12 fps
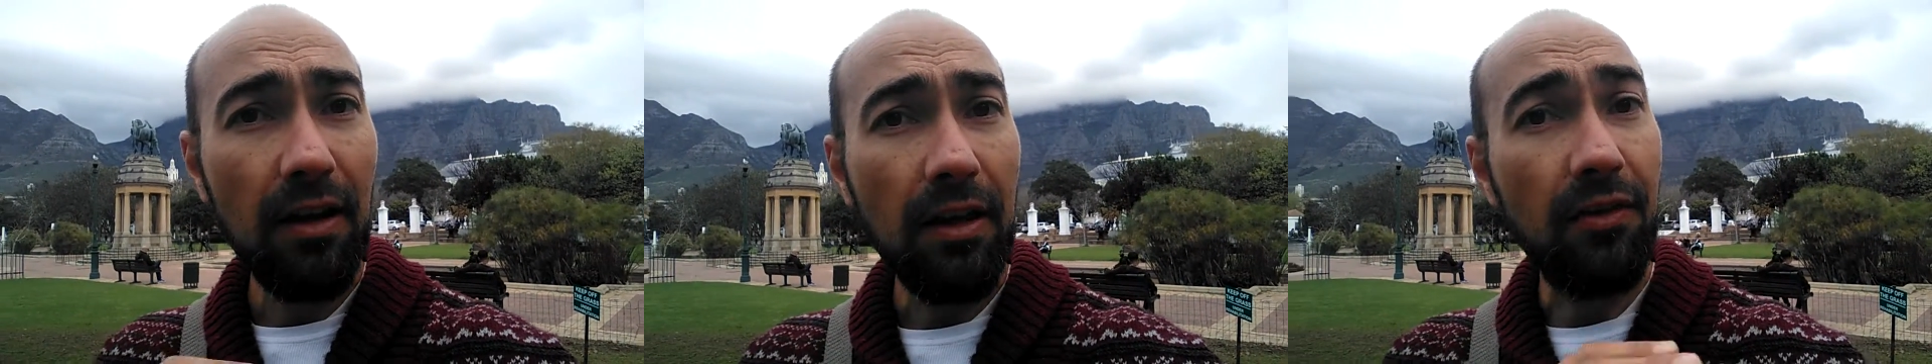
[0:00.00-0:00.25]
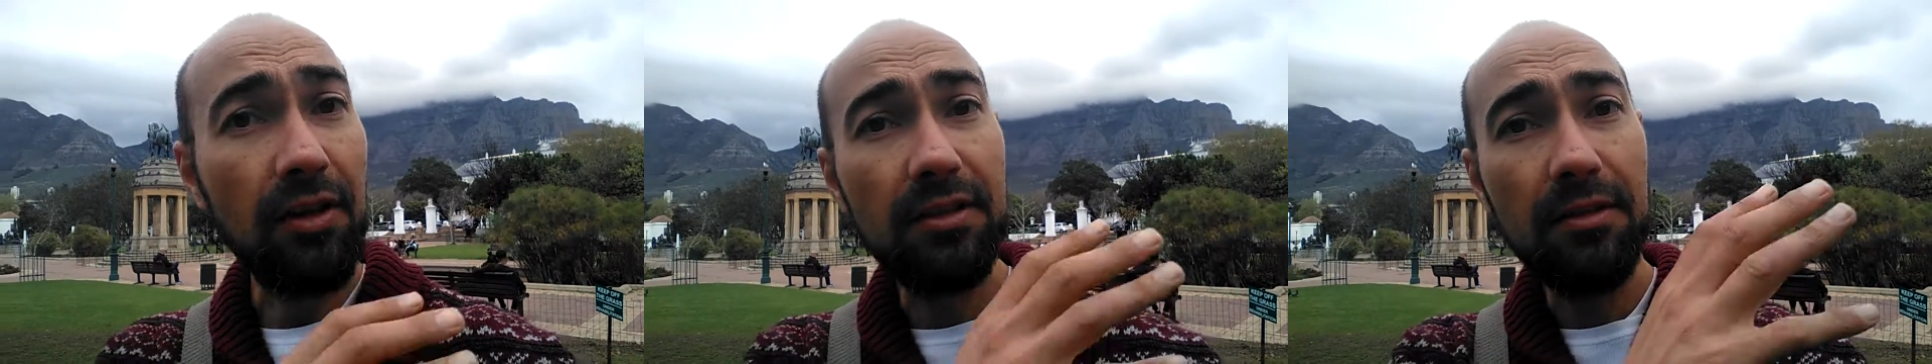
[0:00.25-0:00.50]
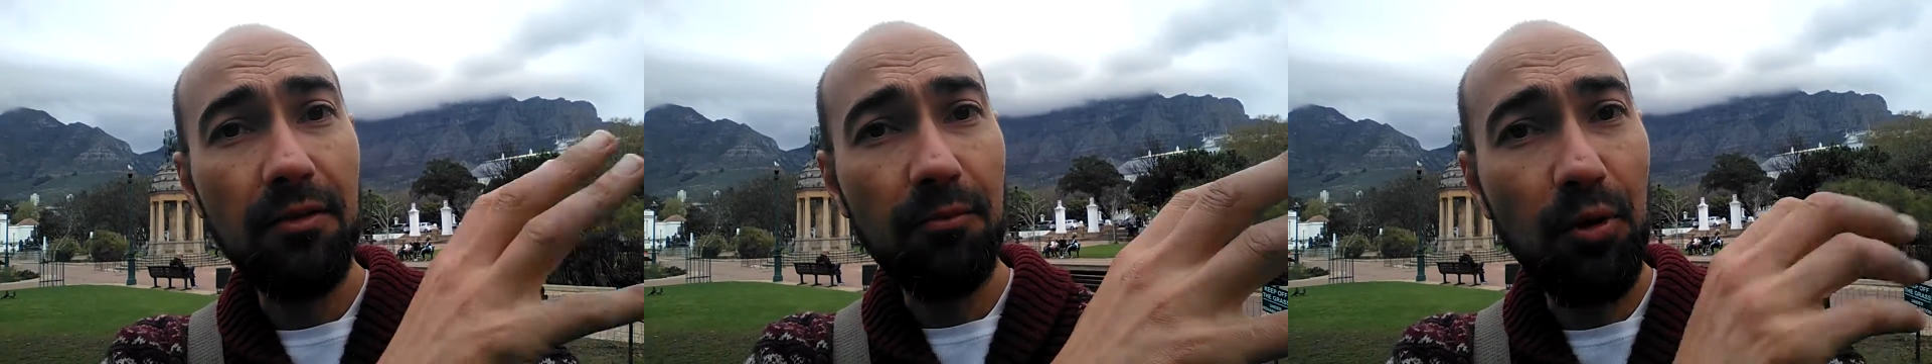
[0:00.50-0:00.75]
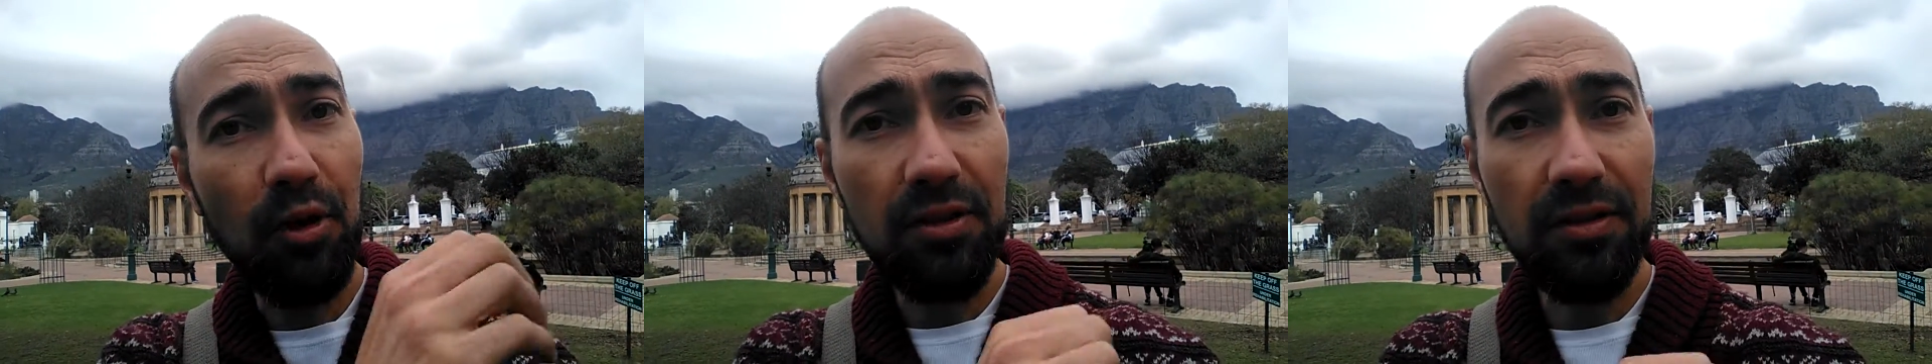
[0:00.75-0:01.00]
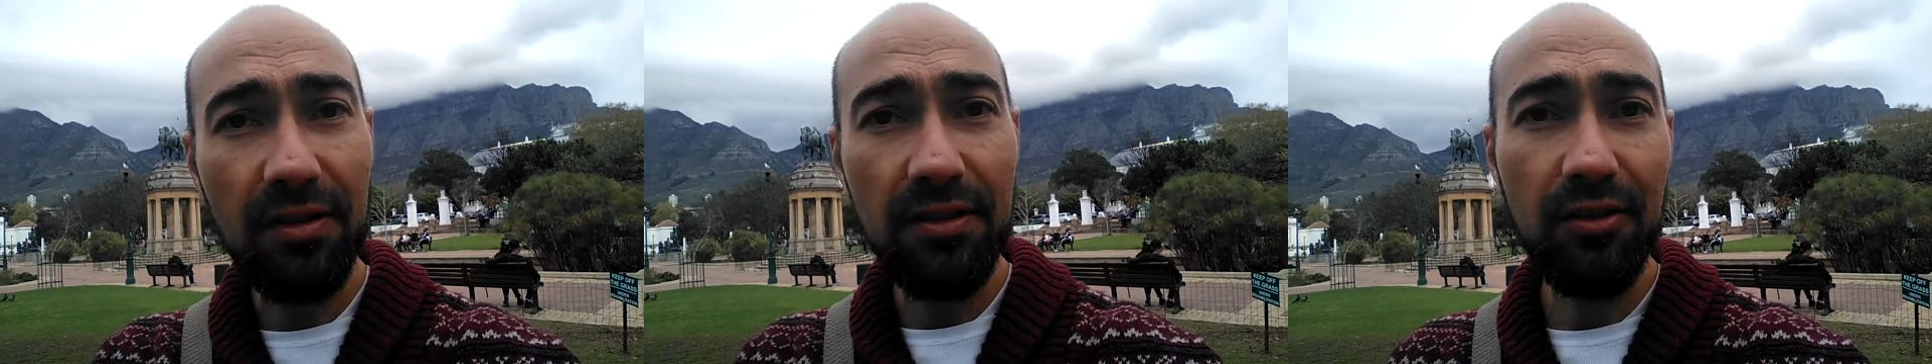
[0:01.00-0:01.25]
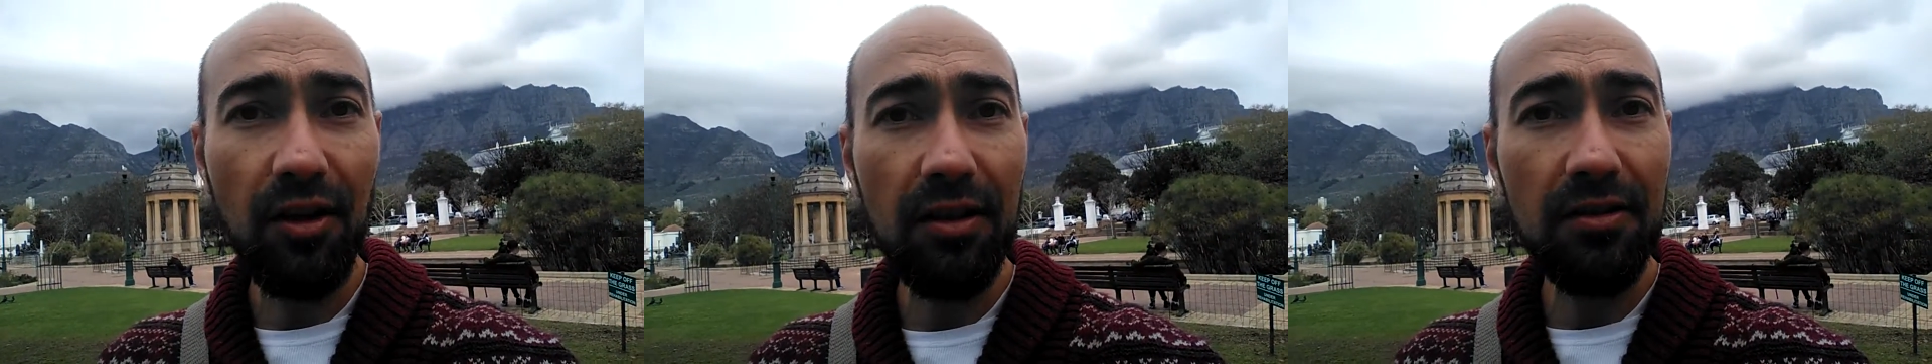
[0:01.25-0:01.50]
this person is
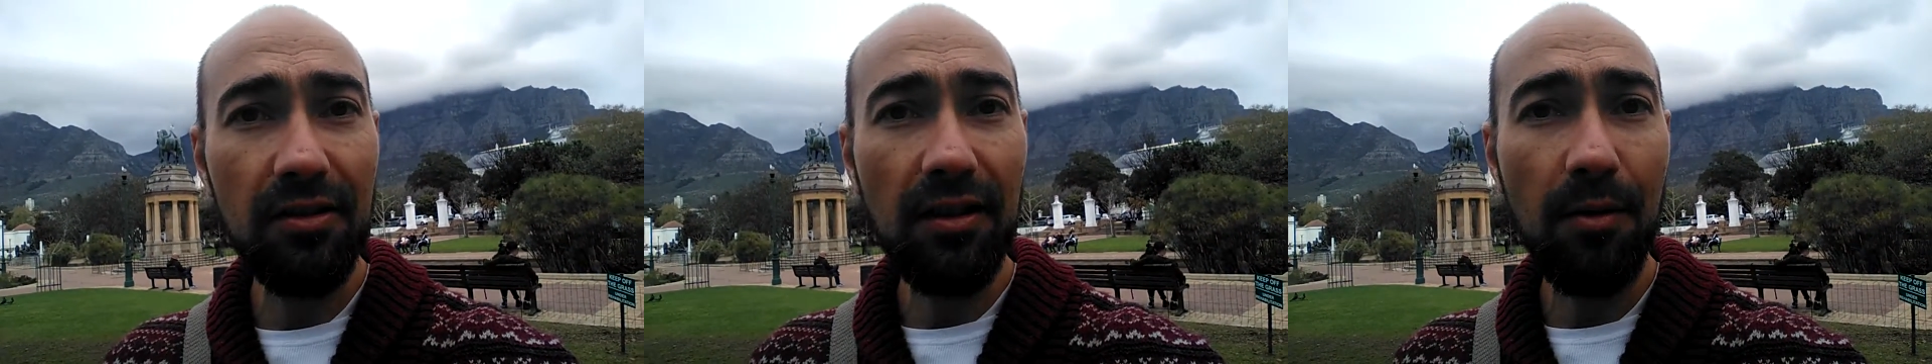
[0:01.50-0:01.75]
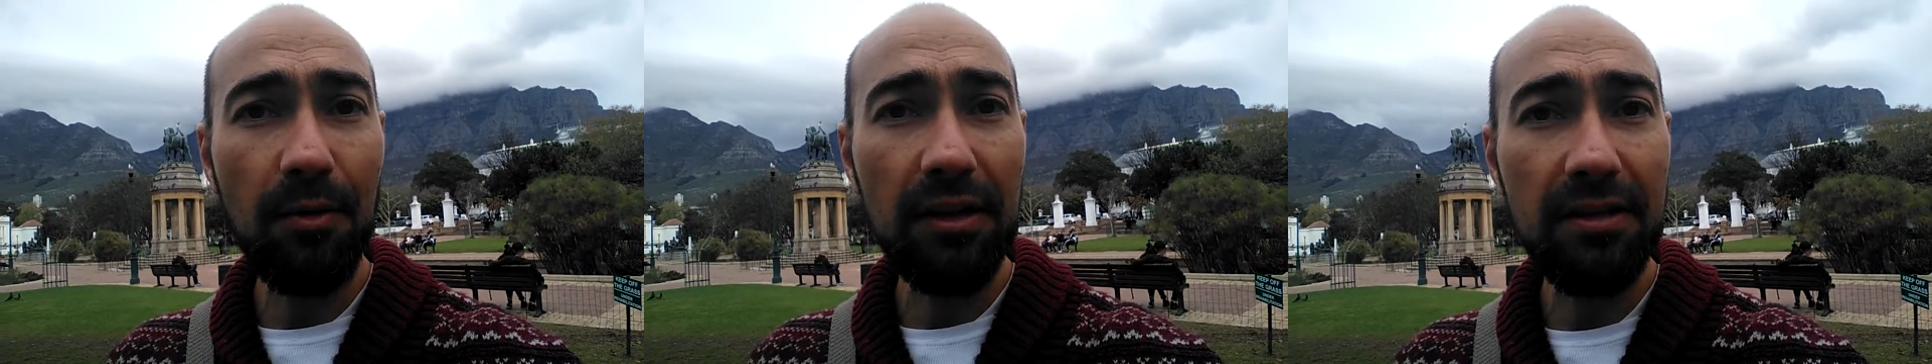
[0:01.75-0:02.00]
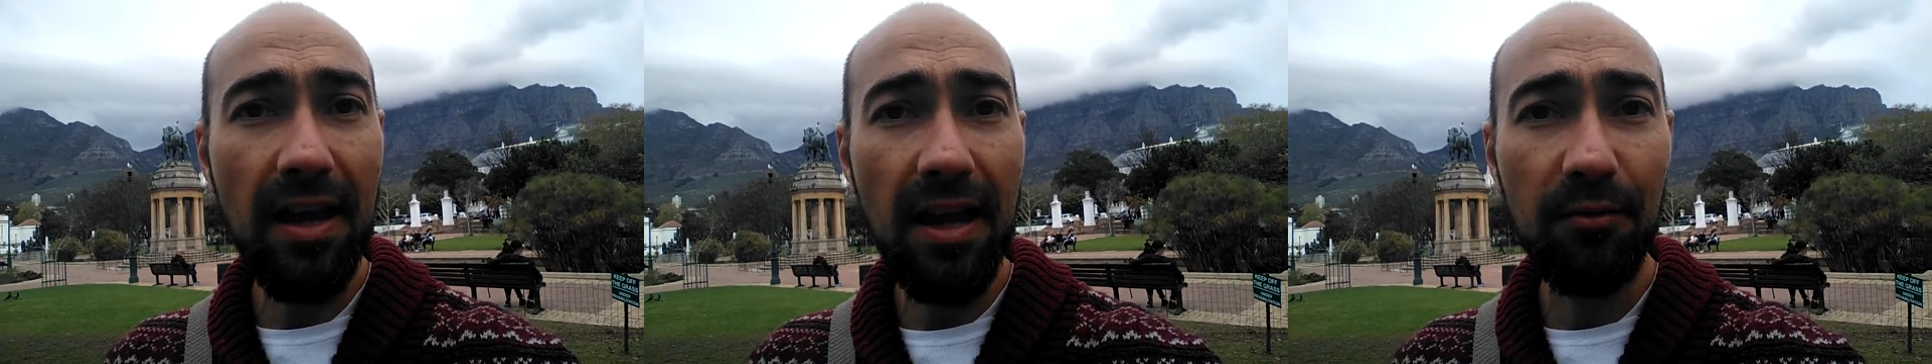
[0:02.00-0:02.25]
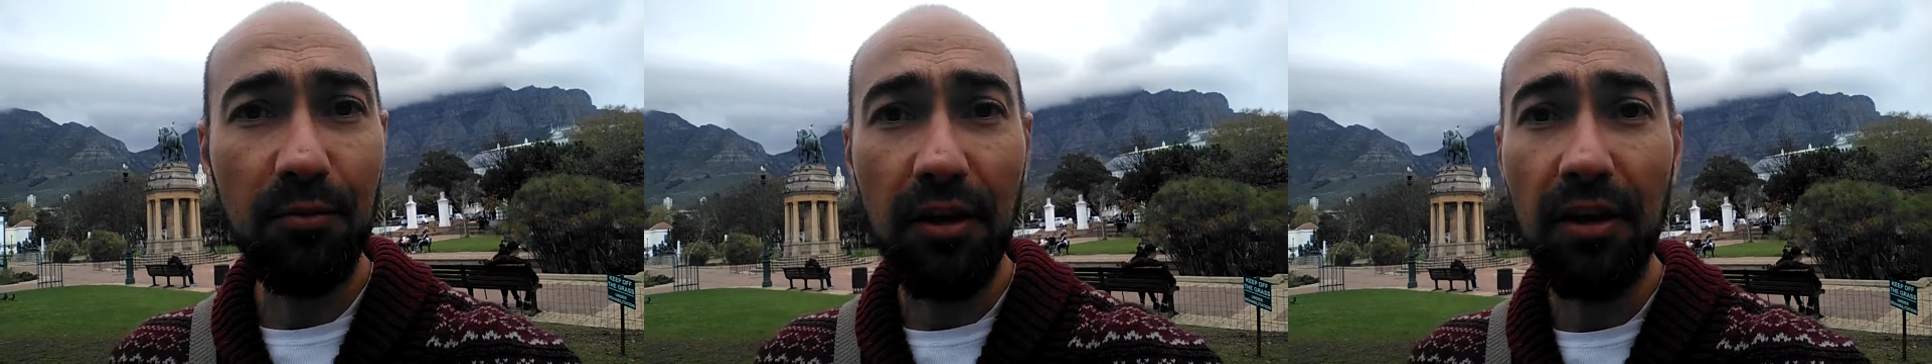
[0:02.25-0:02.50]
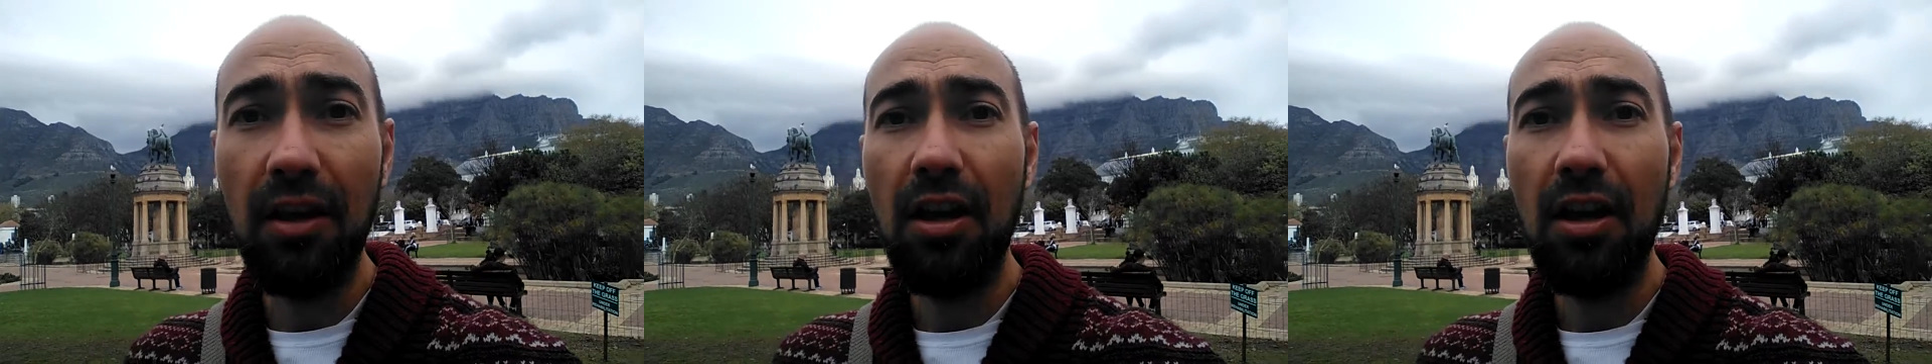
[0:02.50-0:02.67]
going to come and attack me,